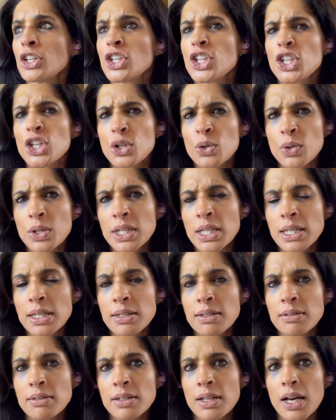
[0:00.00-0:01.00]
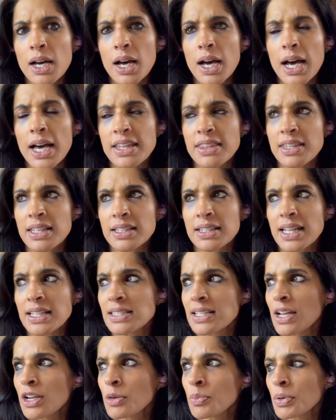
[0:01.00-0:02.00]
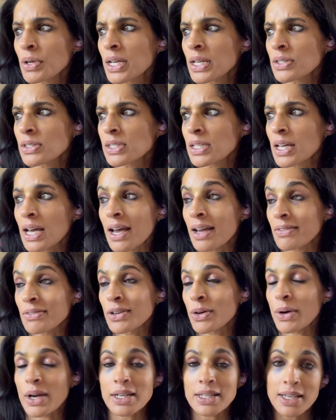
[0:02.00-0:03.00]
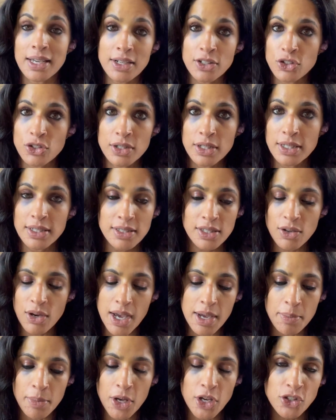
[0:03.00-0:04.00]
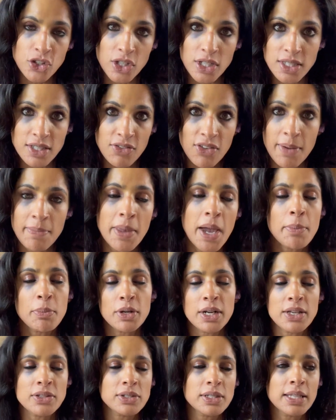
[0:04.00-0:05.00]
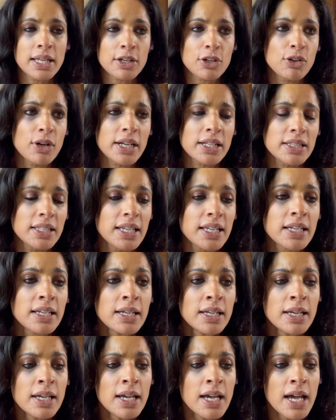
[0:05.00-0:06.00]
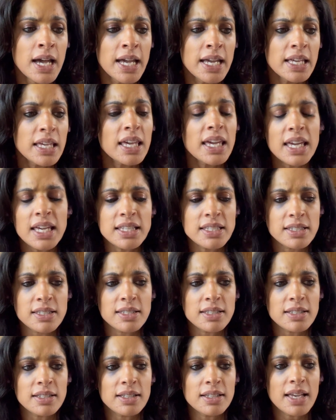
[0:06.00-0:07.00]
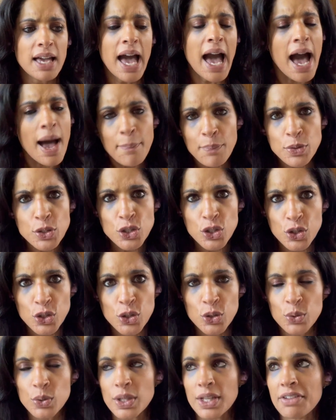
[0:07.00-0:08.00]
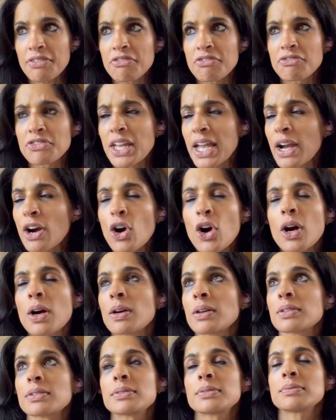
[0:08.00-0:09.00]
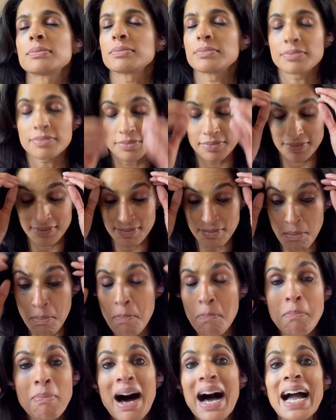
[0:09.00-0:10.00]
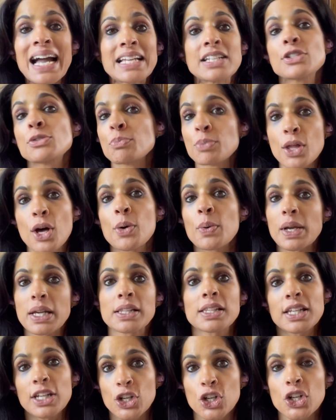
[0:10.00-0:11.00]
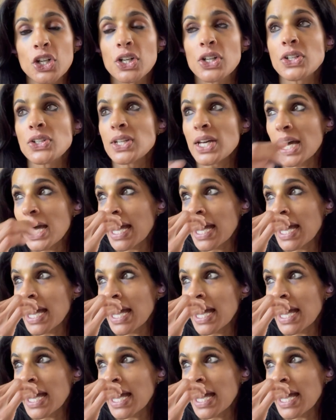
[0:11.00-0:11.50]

Ewan. I think that's how you pronounced it. I have no idea, actually. So I apologize if I'm not pronouncing that correctly. He is absolutely, they are mind-blowingly good.